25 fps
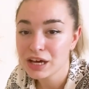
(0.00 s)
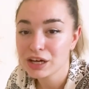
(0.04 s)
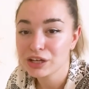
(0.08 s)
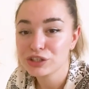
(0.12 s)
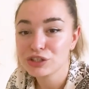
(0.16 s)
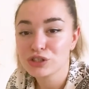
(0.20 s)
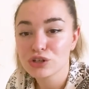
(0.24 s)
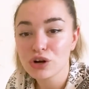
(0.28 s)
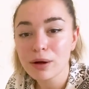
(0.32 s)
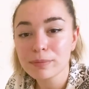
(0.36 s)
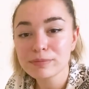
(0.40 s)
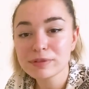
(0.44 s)

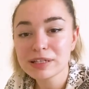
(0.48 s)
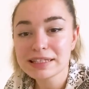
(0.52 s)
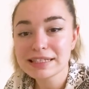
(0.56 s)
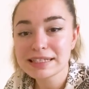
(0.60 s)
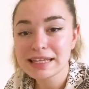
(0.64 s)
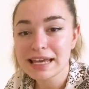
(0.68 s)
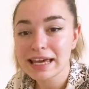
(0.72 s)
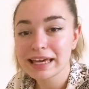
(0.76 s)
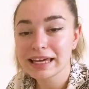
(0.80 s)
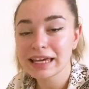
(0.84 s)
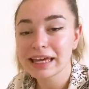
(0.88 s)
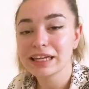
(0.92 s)
Drop the
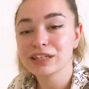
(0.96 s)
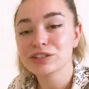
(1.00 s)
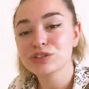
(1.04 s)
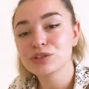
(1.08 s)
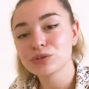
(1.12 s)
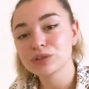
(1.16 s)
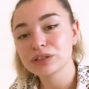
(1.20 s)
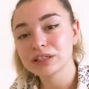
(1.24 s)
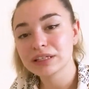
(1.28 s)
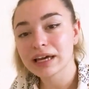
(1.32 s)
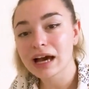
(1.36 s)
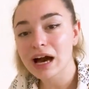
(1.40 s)
tick
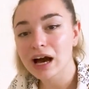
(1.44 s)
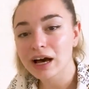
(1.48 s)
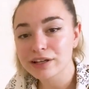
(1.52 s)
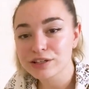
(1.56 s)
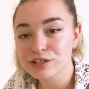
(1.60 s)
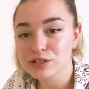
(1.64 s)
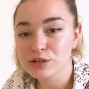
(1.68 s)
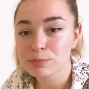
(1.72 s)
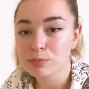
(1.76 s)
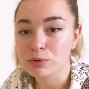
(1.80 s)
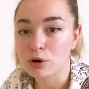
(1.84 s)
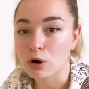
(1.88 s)
into the
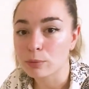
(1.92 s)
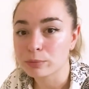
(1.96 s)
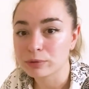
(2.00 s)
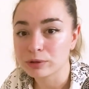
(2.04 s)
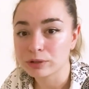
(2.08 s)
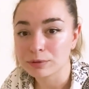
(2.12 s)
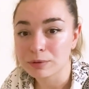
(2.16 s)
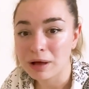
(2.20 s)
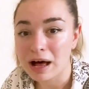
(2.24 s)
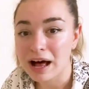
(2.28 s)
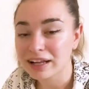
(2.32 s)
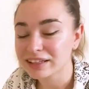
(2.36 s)

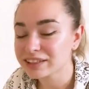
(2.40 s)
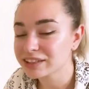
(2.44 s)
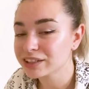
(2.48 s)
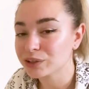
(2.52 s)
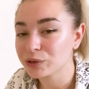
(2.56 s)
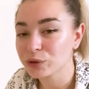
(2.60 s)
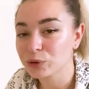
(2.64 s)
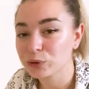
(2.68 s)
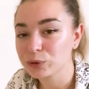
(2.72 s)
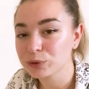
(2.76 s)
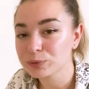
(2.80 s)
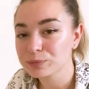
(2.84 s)
isopropyl
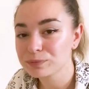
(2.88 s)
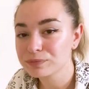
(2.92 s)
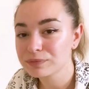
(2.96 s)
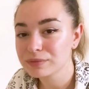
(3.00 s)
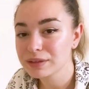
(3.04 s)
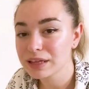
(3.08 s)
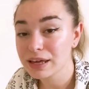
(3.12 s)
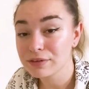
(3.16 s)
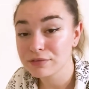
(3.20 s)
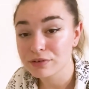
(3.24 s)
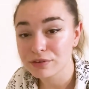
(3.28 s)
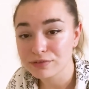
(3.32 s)
alcohol.
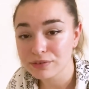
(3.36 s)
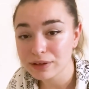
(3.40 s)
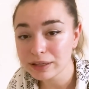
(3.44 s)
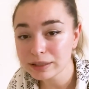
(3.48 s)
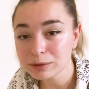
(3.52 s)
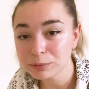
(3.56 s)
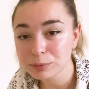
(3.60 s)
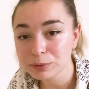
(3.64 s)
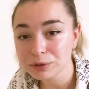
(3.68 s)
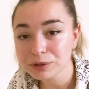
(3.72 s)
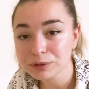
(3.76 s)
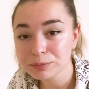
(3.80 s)
If
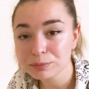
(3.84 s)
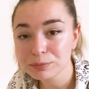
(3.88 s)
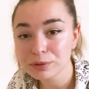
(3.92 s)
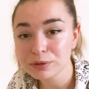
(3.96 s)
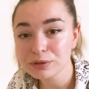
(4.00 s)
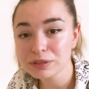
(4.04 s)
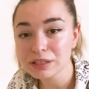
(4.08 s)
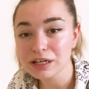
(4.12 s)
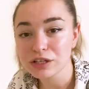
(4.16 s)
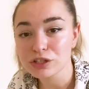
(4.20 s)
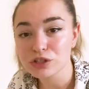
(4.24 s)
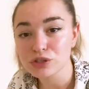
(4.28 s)
available,
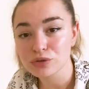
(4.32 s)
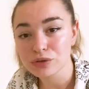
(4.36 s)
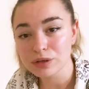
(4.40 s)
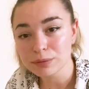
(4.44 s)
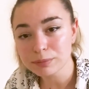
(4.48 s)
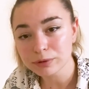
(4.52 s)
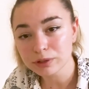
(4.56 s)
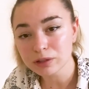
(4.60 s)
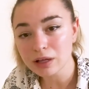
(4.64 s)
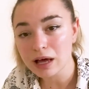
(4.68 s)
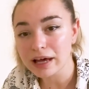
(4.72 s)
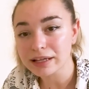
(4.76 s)
put a
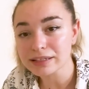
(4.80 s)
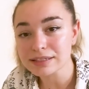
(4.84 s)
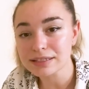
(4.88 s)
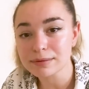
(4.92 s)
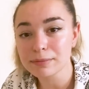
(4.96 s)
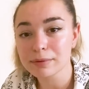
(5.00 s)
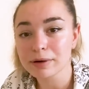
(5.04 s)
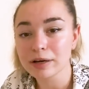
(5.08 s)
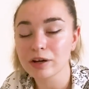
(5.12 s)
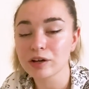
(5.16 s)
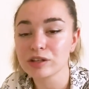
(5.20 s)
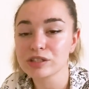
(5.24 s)
triple
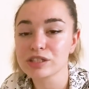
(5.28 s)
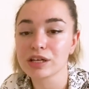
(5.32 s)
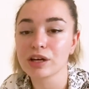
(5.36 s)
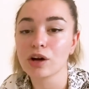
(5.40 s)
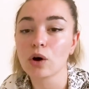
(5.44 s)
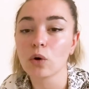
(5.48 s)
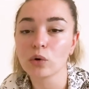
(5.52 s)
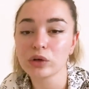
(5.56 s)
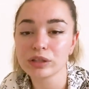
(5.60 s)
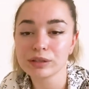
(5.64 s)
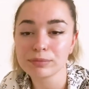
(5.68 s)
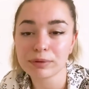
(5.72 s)

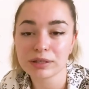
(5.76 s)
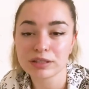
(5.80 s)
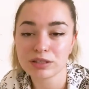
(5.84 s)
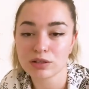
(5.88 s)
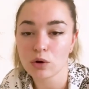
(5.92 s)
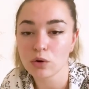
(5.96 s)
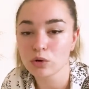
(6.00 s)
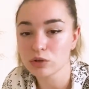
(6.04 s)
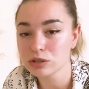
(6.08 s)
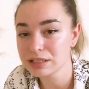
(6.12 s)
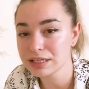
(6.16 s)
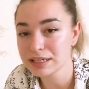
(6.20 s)
antibiotic ointment
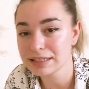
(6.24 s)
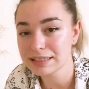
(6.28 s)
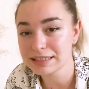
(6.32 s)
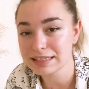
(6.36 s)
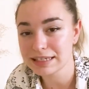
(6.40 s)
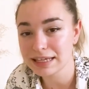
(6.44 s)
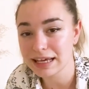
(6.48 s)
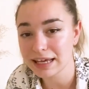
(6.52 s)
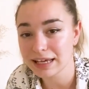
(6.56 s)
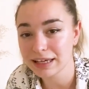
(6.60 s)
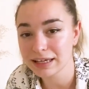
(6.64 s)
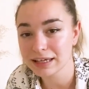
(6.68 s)
on the
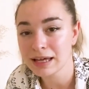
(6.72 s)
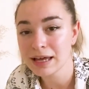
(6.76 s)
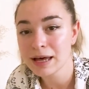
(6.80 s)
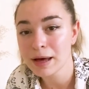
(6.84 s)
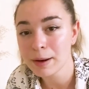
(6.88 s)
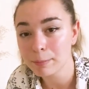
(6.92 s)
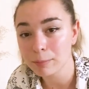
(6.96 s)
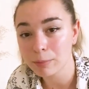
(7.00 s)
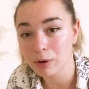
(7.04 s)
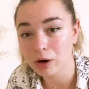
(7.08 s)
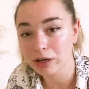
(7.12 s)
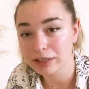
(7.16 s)
tick
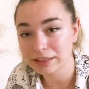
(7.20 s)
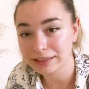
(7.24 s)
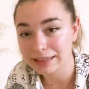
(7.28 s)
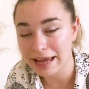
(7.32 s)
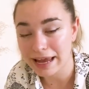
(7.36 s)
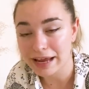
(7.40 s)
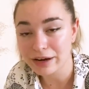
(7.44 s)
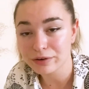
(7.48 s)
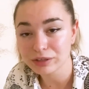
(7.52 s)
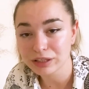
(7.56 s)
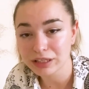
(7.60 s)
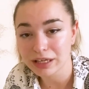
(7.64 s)
bite
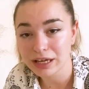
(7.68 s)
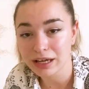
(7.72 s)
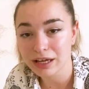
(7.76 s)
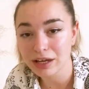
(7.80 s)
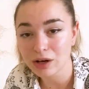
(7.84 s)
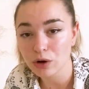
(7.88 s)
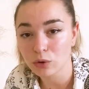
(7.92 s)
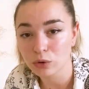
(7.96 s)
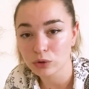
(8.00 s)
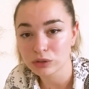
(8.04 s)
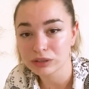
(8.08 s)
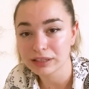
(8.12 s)
area
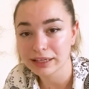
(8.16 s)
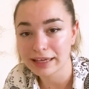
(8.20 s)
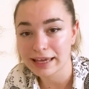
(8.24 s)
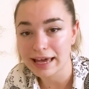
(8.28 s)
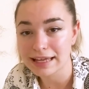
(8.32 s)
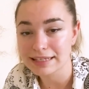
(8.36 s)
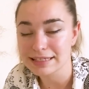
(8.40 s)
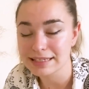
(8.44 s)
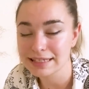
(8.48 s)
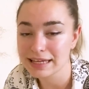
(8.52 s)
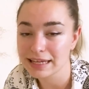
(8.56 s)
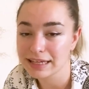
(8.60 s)
on the
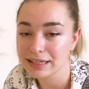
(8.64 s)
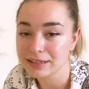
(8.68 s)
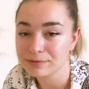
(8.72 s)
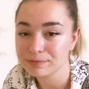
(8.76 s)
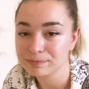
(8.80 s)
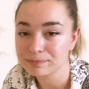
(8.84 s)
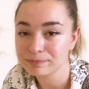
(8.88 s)
cat skin.